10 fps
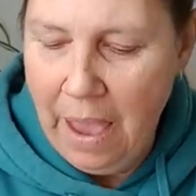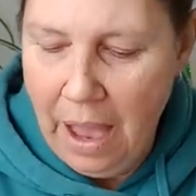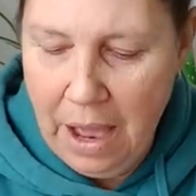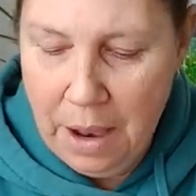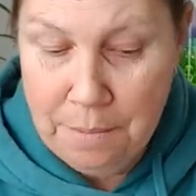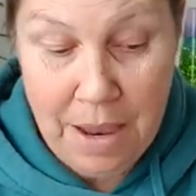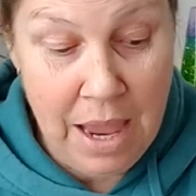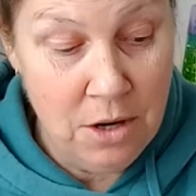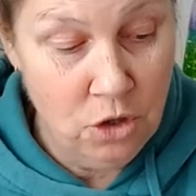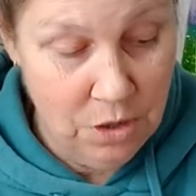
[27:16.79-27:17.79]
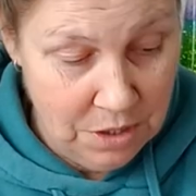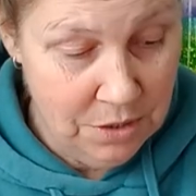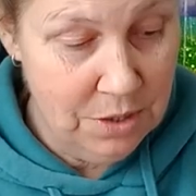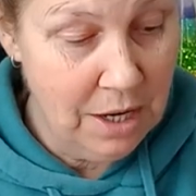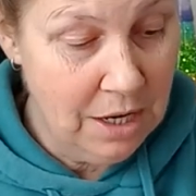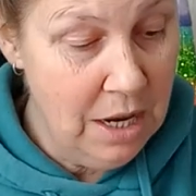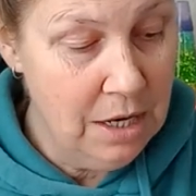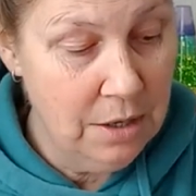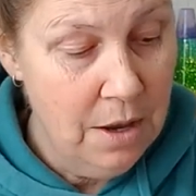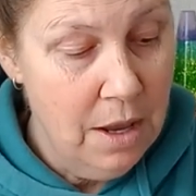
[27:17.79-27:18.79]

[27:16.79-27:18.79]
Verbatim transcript: And this, again,